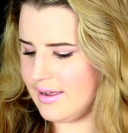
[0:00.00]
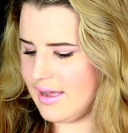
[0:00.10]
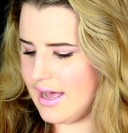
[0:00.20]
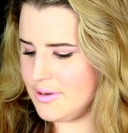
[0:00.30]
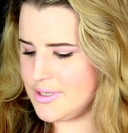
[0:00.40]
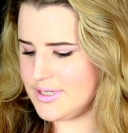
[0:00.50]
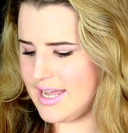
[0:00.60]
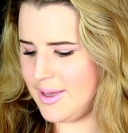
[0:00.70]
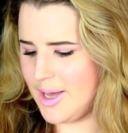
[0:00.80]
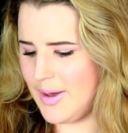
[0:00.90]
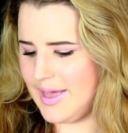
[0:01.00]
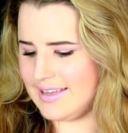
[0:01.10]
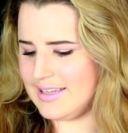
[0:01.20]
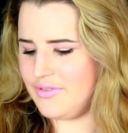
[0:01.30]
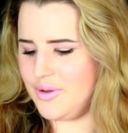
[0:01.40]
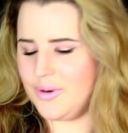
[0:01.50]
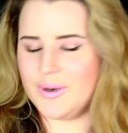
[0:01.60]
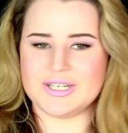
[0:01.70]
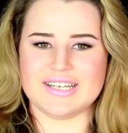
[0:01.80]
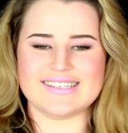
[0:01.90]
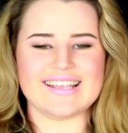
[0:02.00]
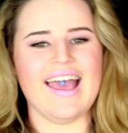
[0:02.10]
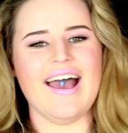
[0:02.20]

How is your day going? Love you, gorgeous.